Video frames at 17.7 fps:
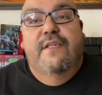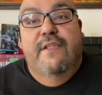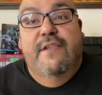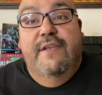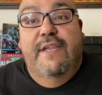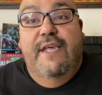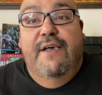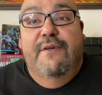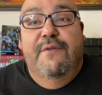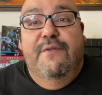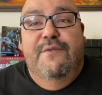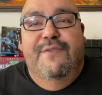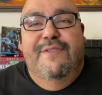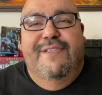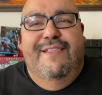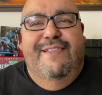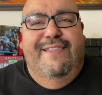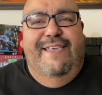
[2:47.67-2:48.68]
Now,
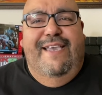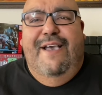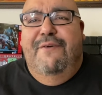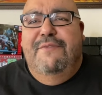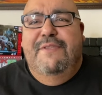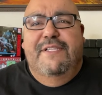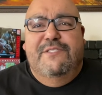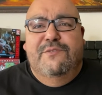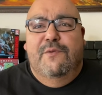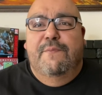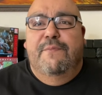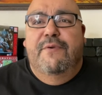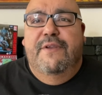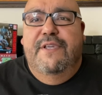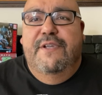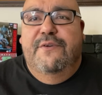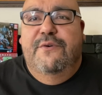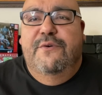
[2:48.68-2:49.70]
the outlets were
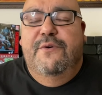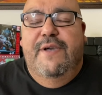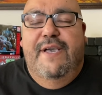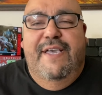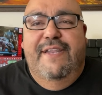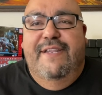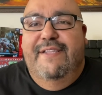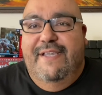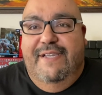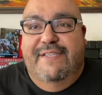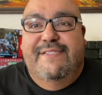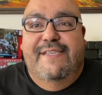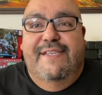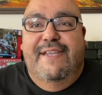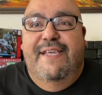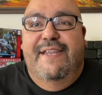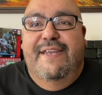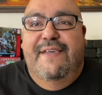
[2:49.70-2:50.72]
pretty cool. I, like I
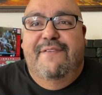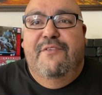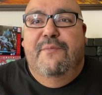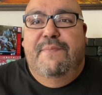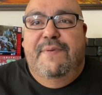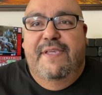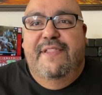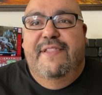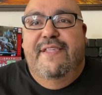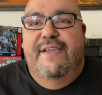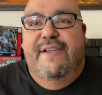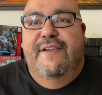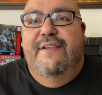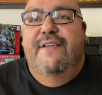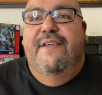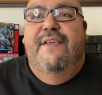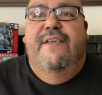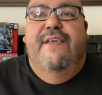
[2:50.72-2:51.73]
said, I had never been
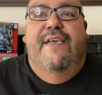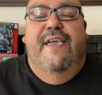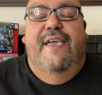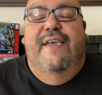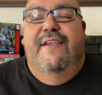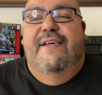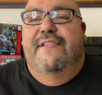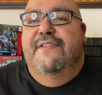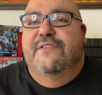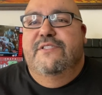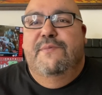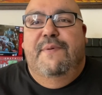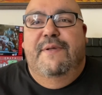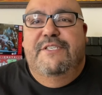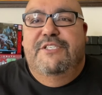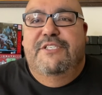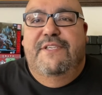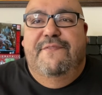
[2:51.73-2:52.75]
there. And uh, there was a
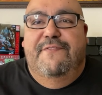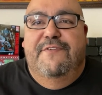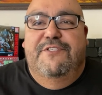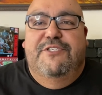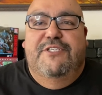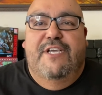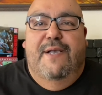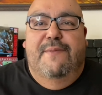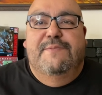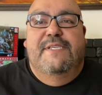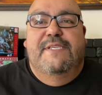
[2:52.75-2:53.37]
bunch of different shops,